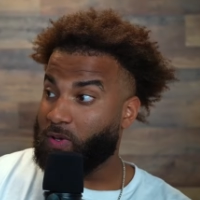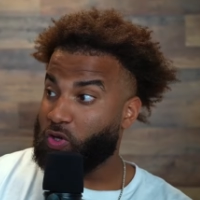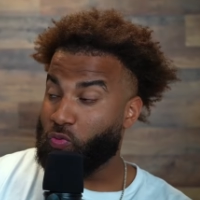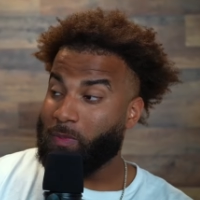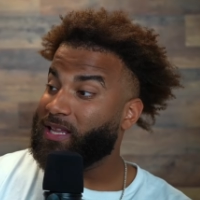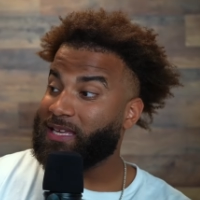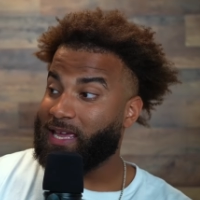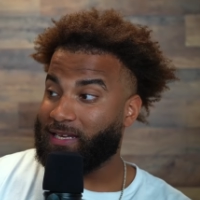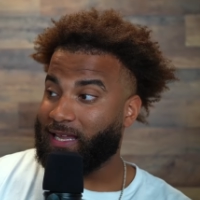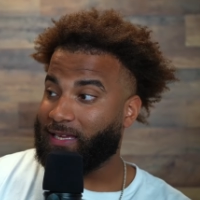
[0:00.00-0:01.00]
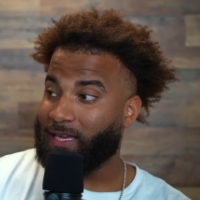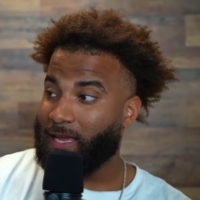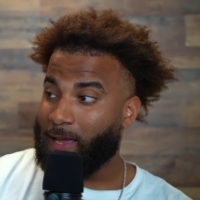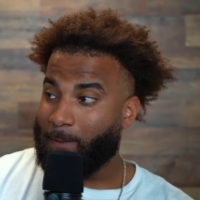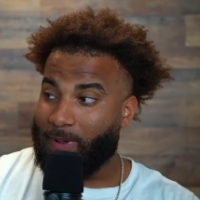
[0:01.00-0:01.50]
humiliated, like
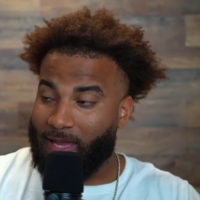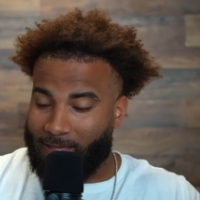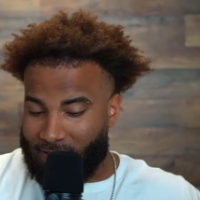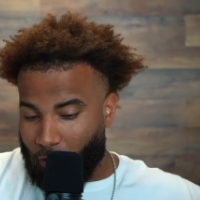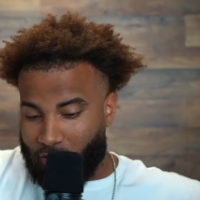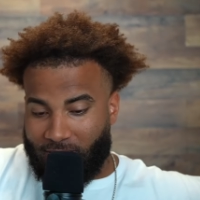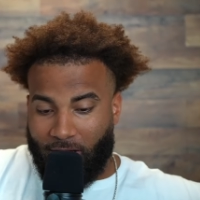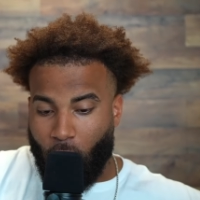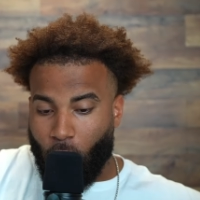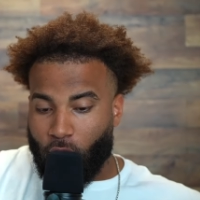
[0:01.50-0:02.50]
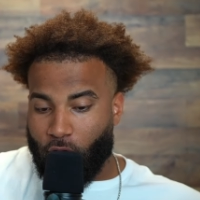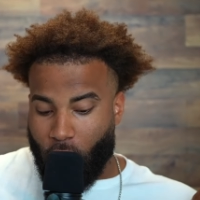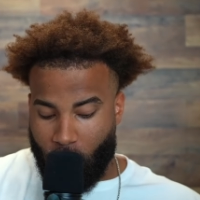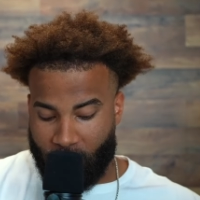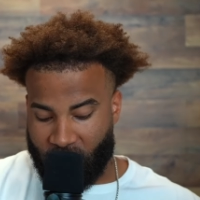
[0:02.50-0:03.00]
being told to like hold their
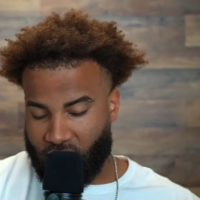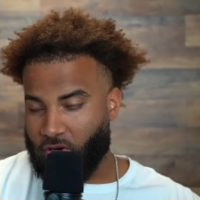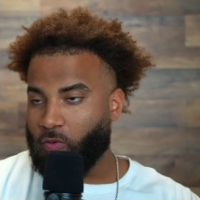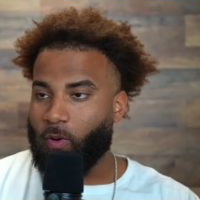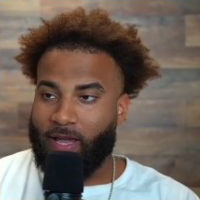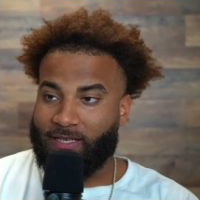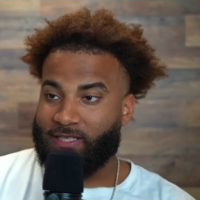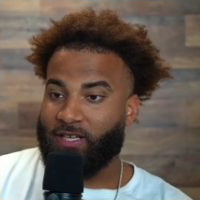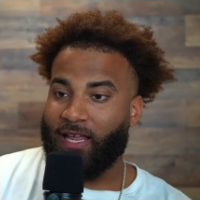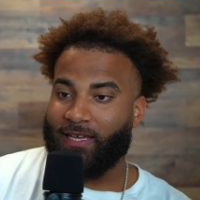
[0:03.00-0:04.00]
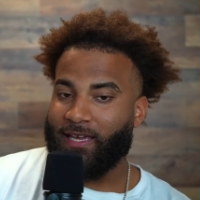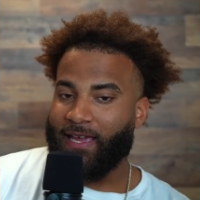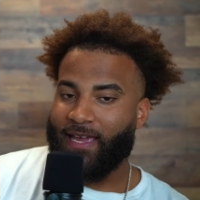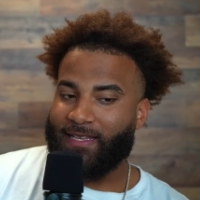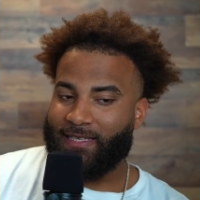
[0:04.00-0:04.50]
arms a certain way just to like
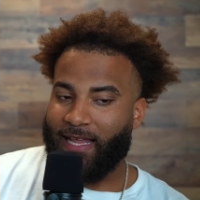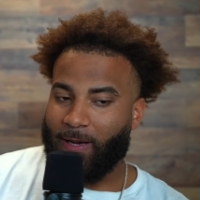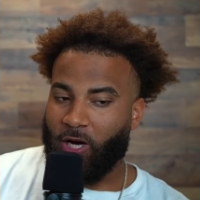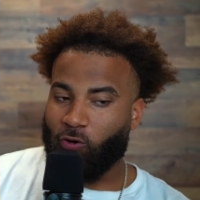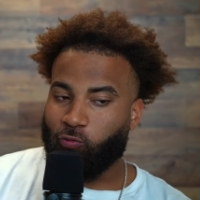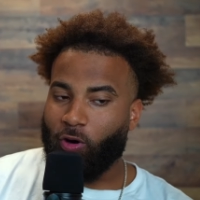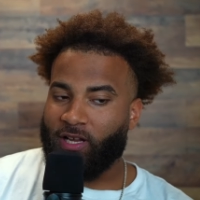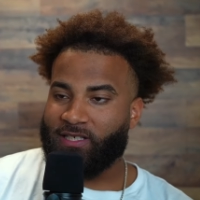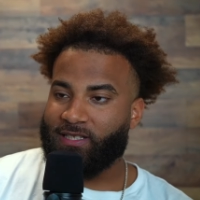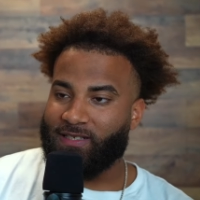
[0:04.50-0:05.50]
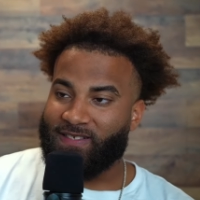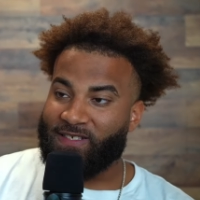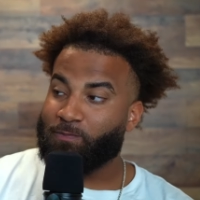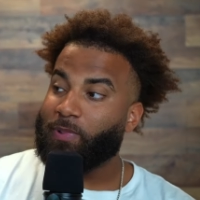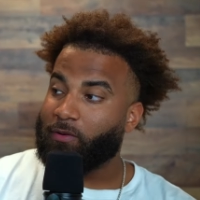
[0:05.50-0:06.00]
to like crush the
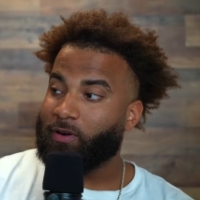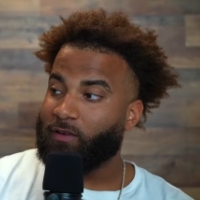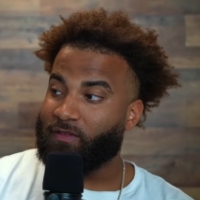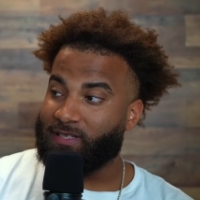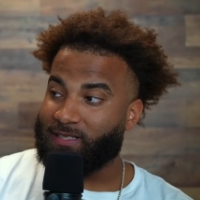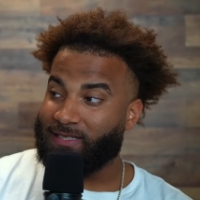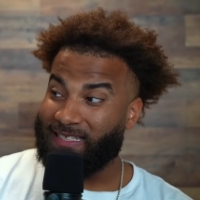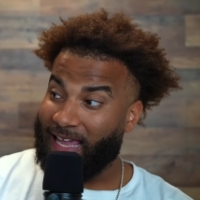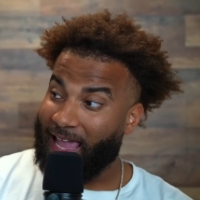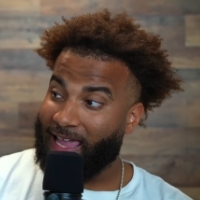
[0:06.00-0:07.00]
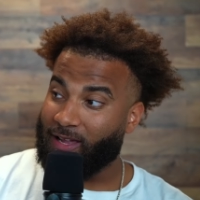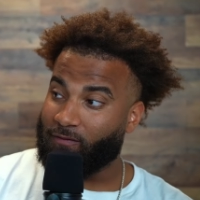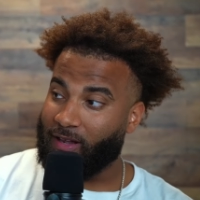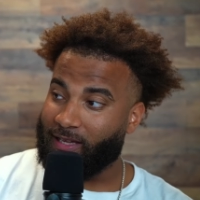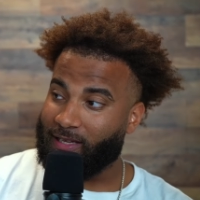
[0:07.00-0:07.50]
spirit of this gang of
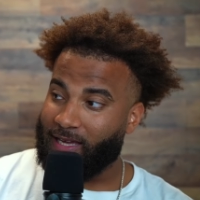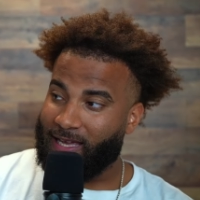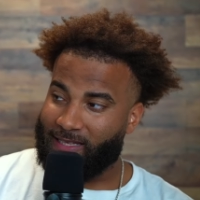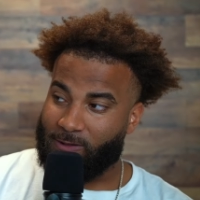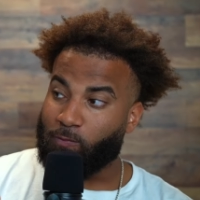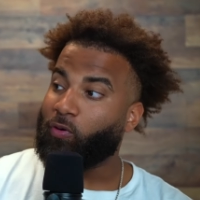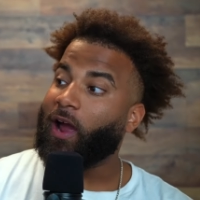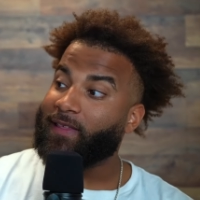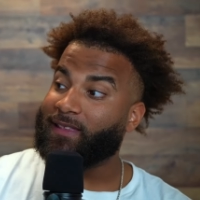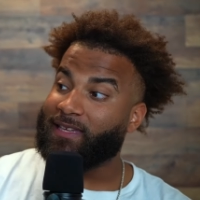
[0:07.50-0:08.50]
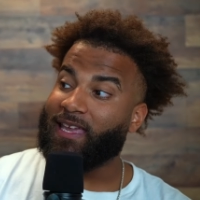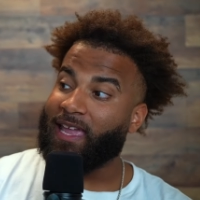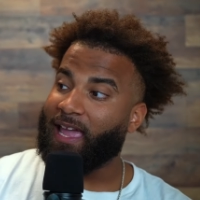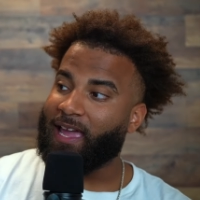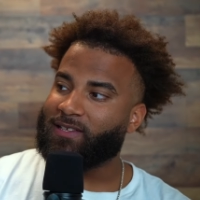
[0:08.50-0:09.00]
like this pride that the gang
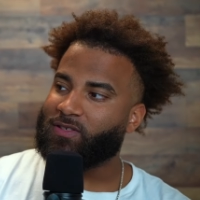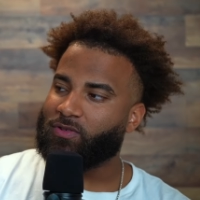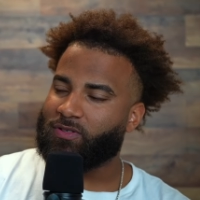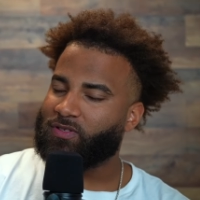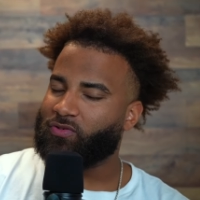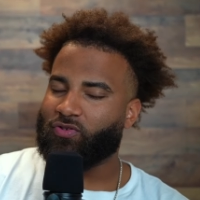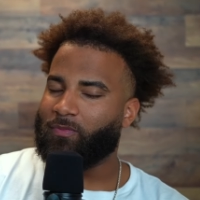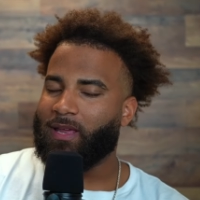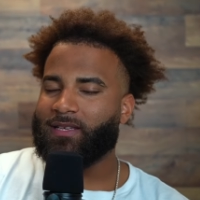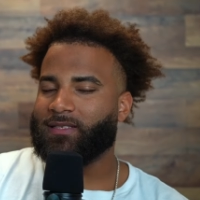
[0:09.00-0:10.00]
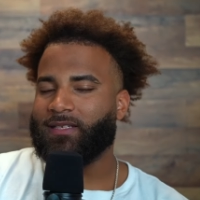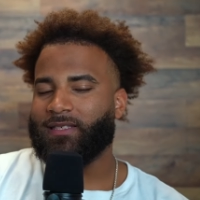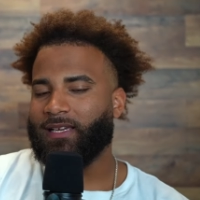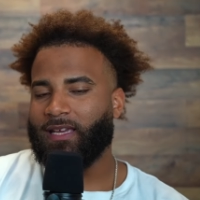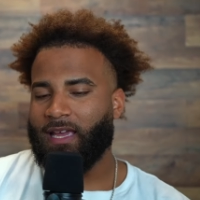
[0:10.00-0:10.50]
had so so tremendously. It's
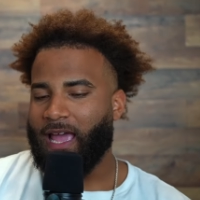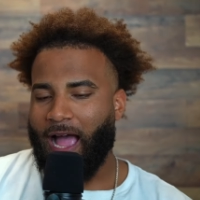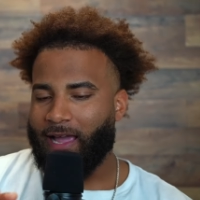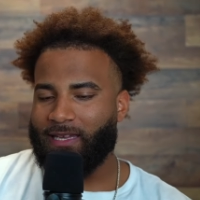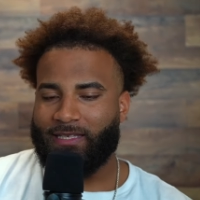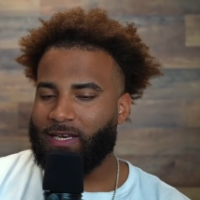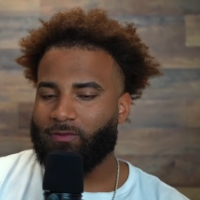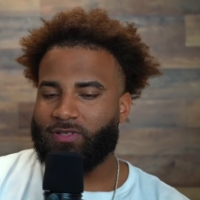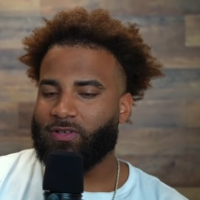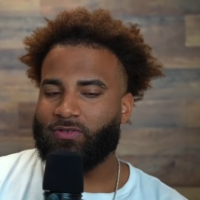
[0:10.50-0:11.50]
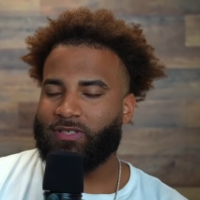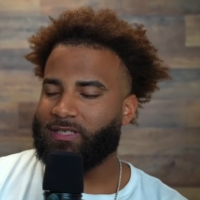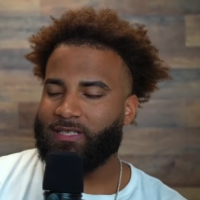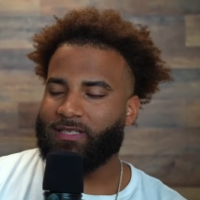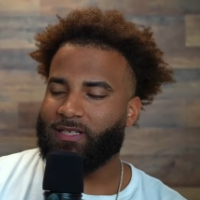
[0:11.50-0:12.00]
like how he did it was so
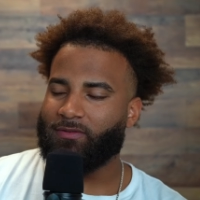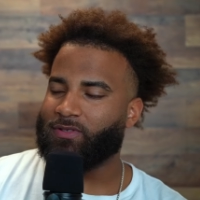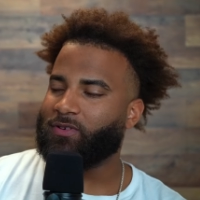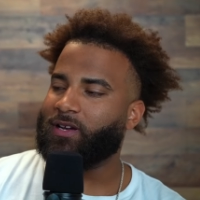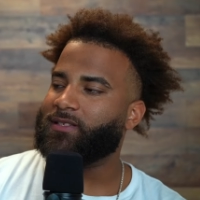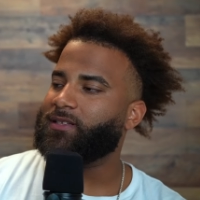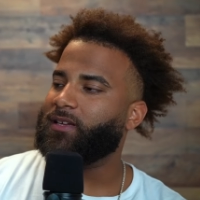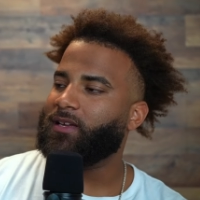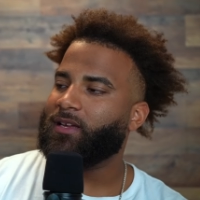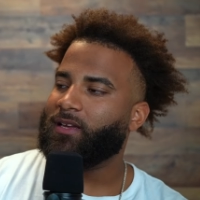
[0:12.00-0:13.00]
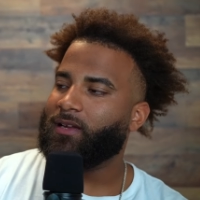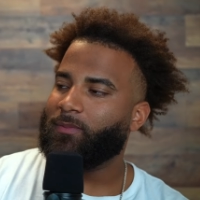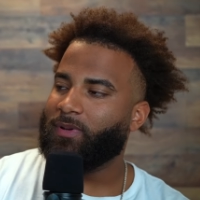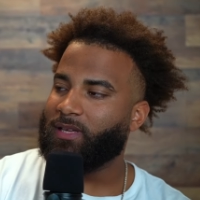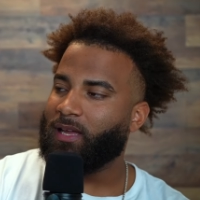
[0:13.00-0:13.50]
strategic. It was crazy.
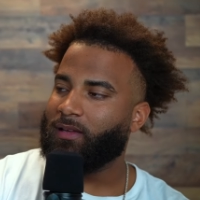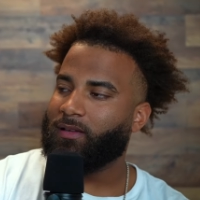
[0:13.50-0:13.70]
But yeah, yeah, and